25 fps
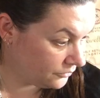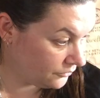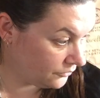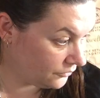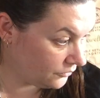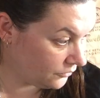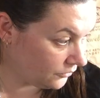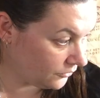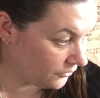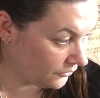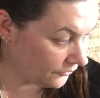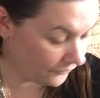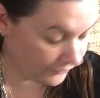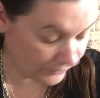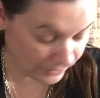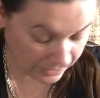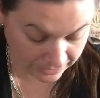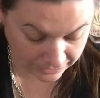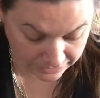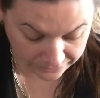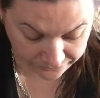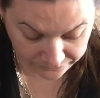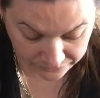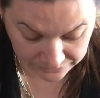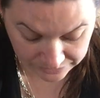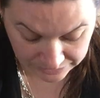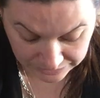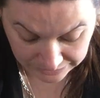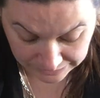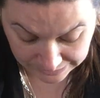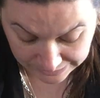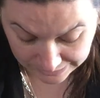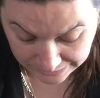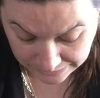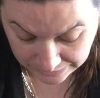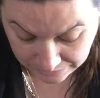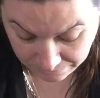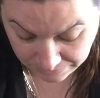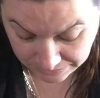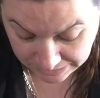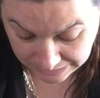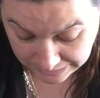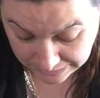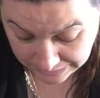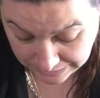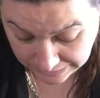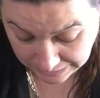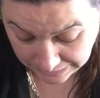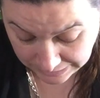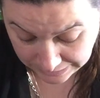4, 5. So this is number
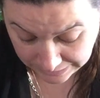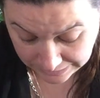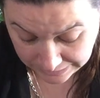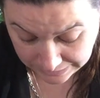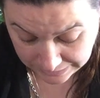6.